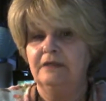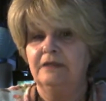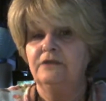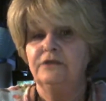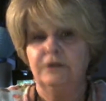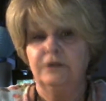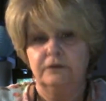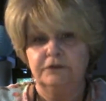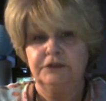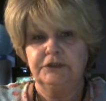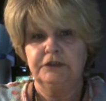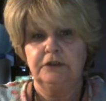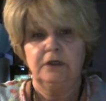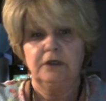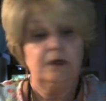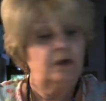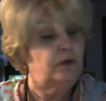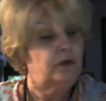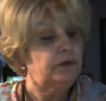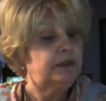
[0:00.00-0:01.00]
don't you
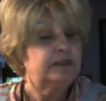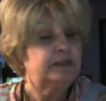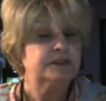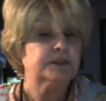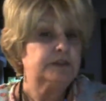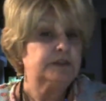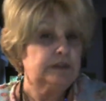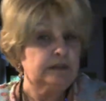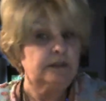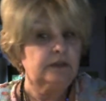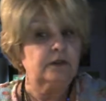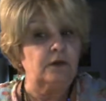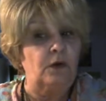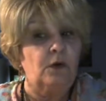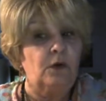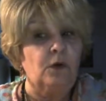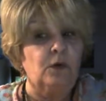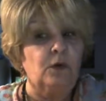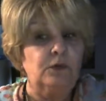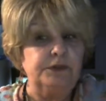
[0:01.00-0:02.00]
know, it's
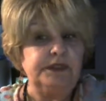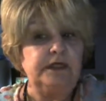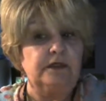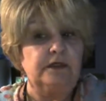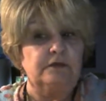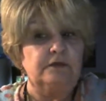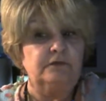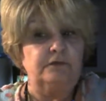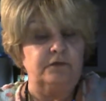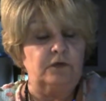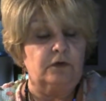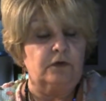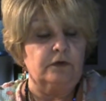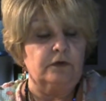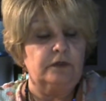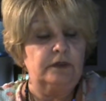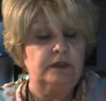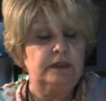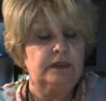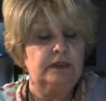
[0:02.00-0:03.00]
cold here in
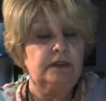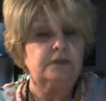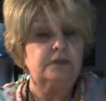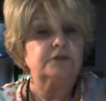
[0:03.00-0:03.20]
Florida.